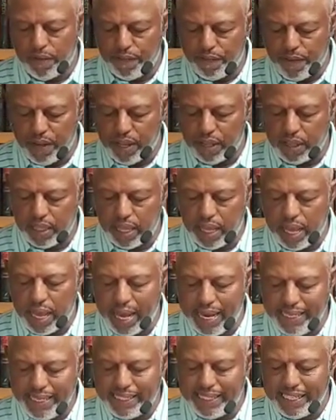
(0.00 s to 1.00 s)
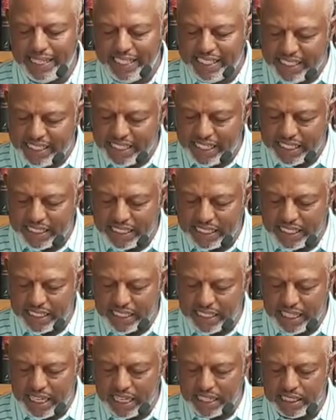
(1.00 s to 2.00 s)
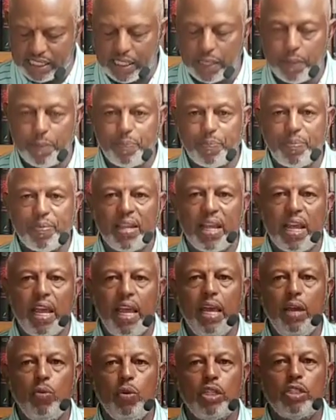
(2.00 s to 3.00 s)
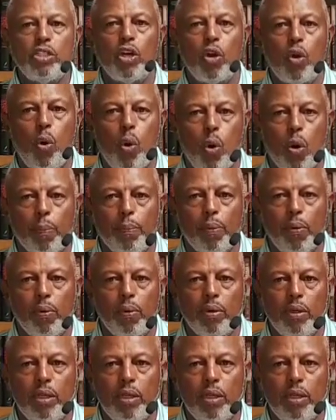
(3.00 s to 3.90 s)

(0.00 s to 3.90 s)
5th, 1866. He was a corporal.